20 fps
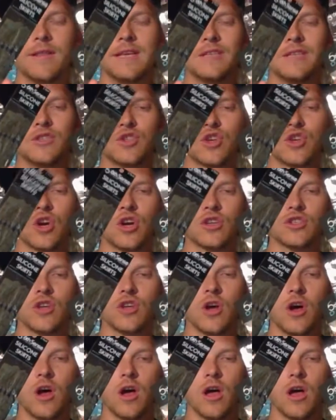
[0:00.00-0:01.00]
these skirts
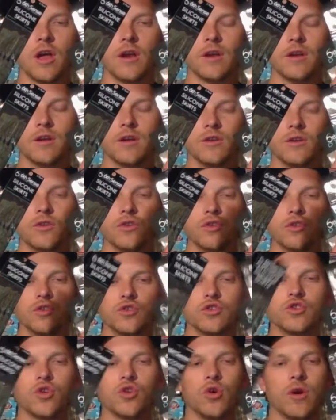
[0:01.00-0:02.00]
on
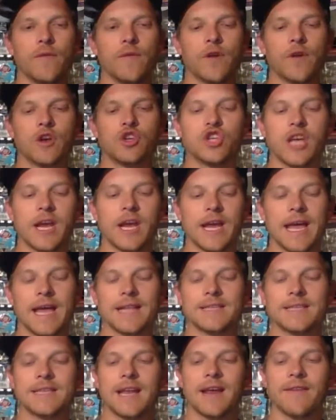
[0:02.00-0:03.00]
two different jig
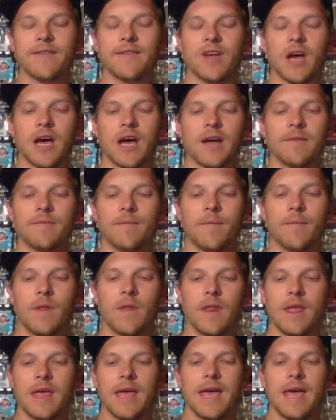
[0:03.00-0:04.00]
heads that I've got.
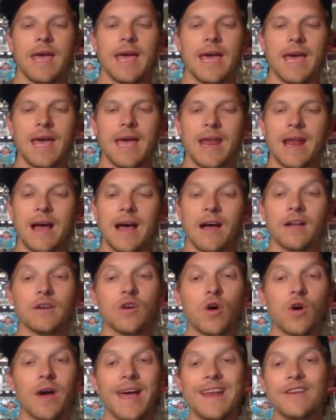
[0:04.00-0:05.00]
And I'll
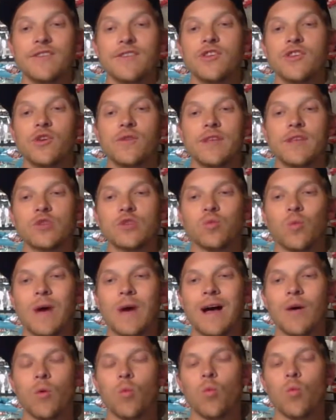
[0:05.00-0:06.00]
go ahead and do this
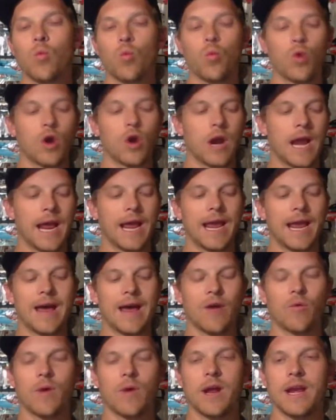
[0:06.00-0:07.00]
while we're hanging
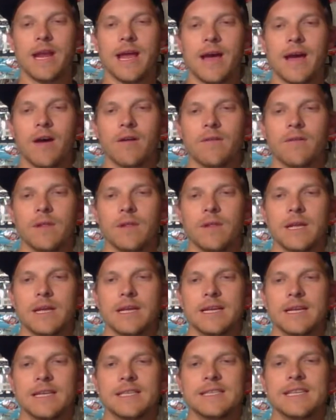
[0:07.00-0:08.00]
out right now,
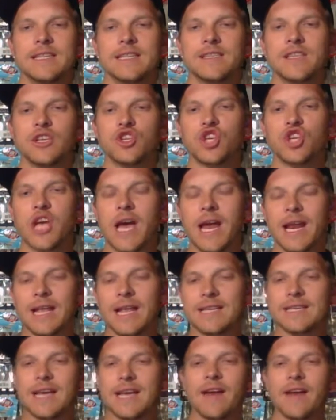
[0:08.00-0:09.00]
since the chat
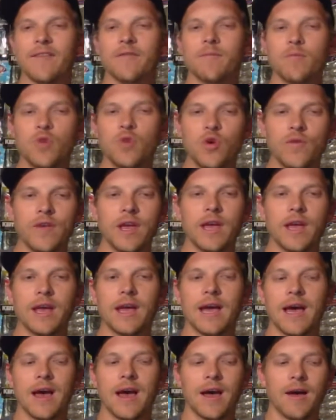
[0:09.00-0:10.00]
is kind of moving
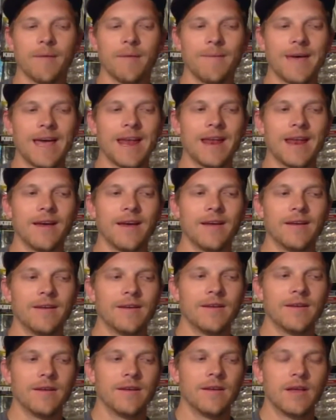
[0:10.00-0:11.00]
um, at a,
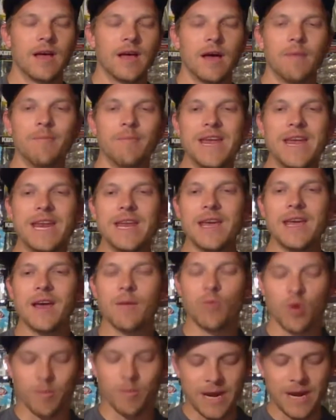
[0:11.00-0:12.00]
a
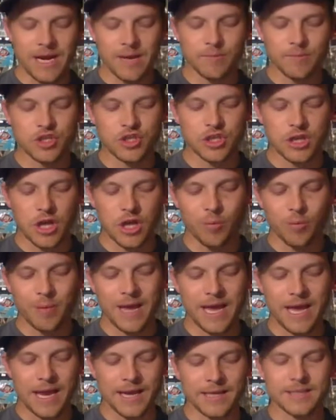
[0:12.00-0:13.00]
medium or medium slow
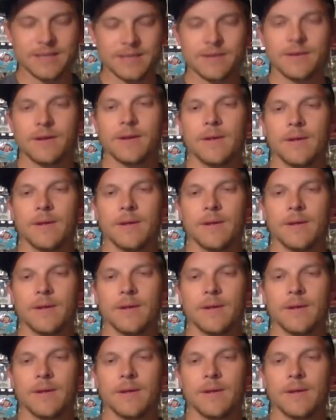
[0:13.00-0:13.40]
pace.